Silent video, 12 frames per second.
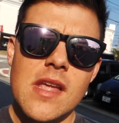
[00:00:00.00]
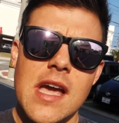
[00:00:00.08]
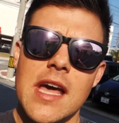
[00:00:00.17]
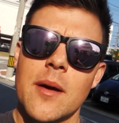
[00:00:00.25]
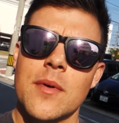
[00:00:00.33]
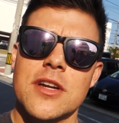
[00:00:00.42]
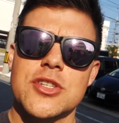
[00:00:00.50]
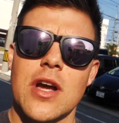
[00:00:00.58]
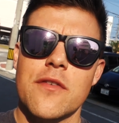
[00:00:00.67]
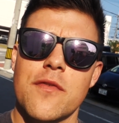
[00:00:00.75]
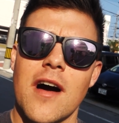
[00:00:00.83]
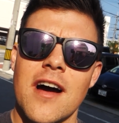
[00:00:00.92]
And I'm gonna try
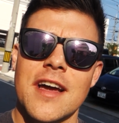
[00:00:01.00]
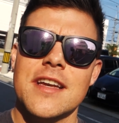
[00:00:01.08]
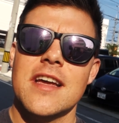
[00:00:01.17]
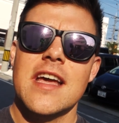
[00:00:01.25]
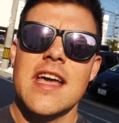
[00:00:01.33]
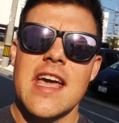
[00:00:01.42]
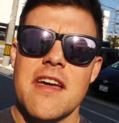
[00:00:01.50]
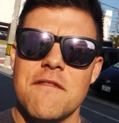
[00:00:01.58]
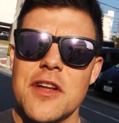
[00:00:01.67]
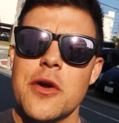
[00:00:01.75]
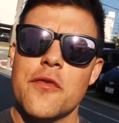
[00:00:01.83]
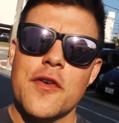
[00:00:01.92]
to find and
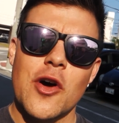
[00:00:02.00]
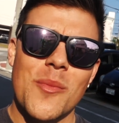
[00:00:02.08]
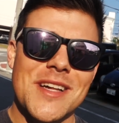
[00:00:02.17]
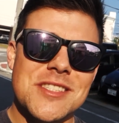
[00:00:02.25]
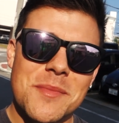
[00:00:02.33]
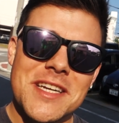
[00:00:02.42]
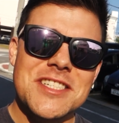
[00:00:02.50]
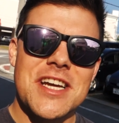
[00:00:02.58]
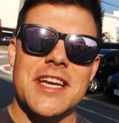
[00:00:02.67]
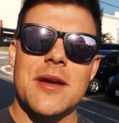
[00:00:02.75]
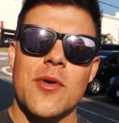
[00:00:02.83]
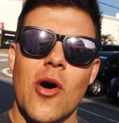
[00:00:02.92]
video film as many
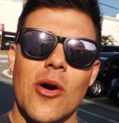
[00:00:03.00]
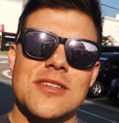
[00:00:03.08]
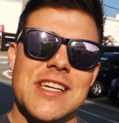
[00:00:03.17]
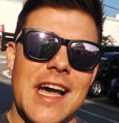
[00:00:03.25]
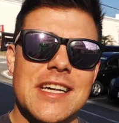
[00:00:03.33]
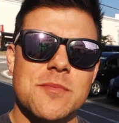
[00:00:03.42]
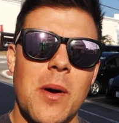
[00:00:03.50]
JDM cars as